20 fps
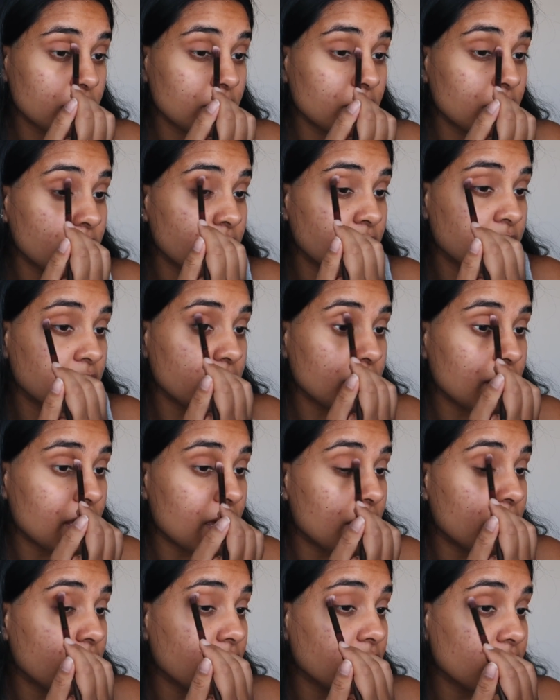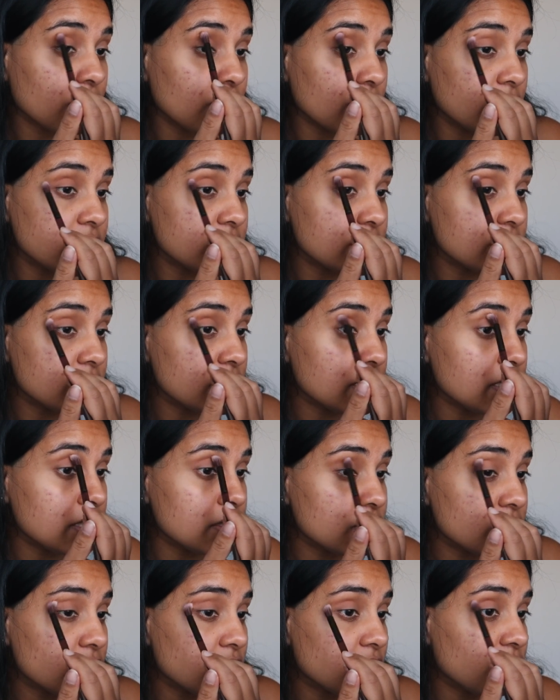in the outer creasey
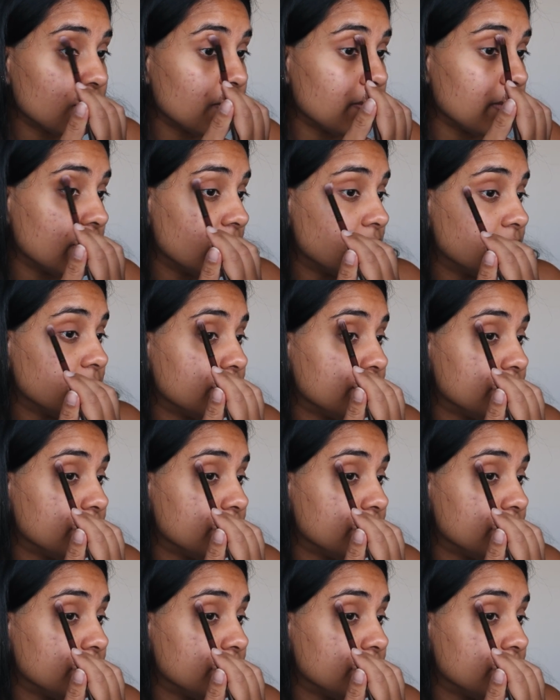sort of bit.